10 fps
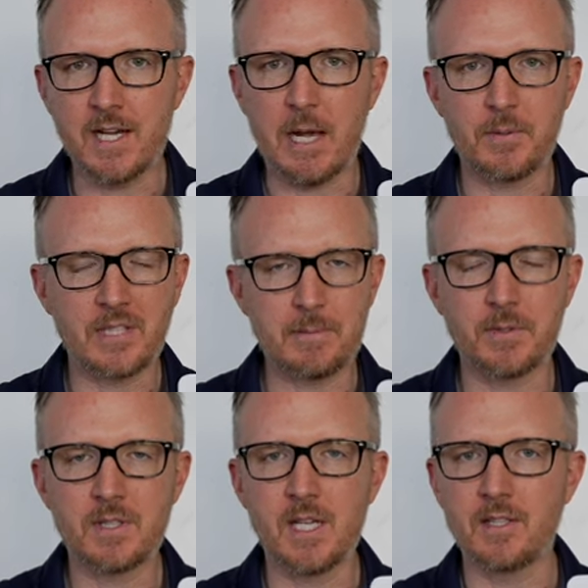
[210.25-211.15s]
I was
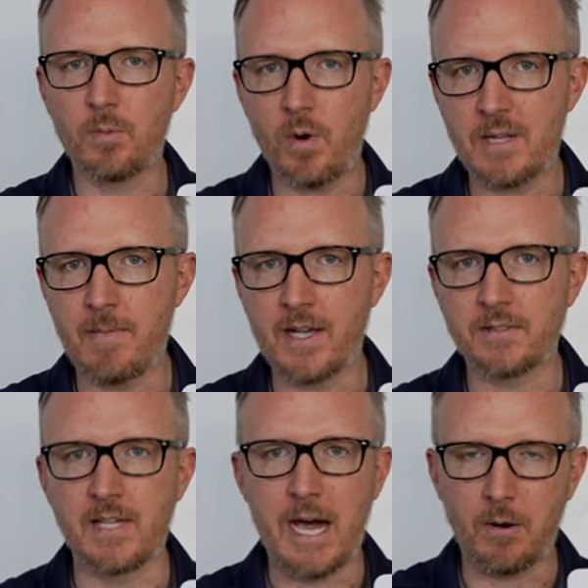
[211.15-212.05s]
able to hit 20 miles
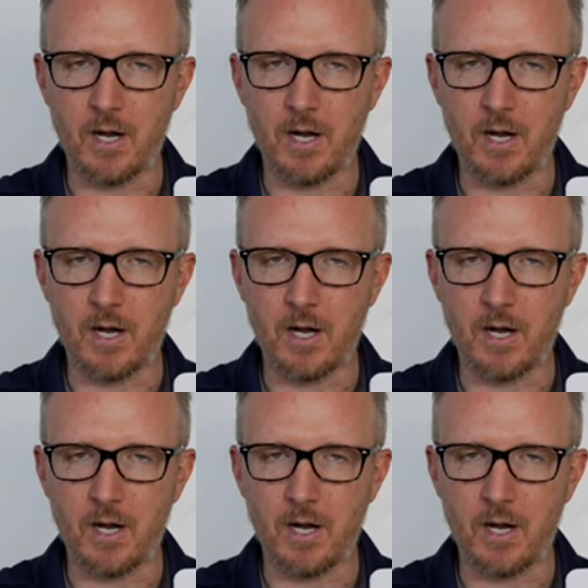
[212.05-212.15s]
an hour